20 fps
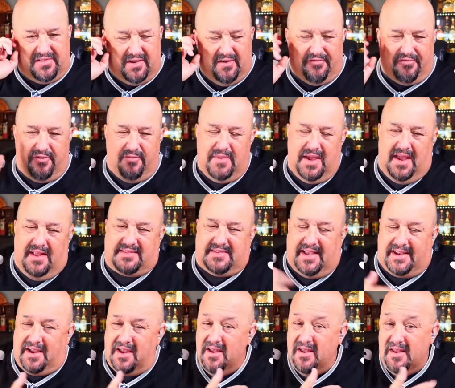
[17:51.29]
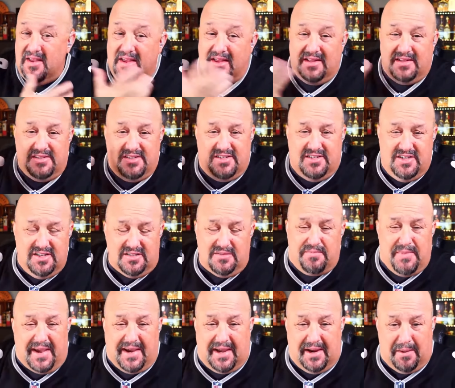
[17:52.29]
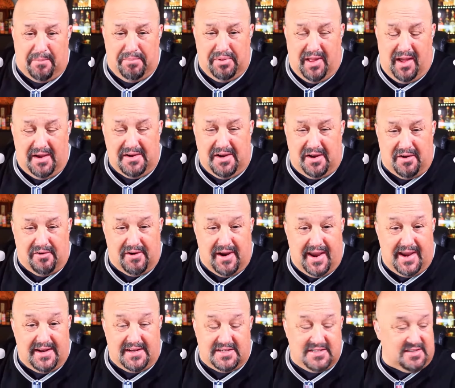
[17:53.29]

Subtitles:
so for me, it's like, just make it a Blanco, right?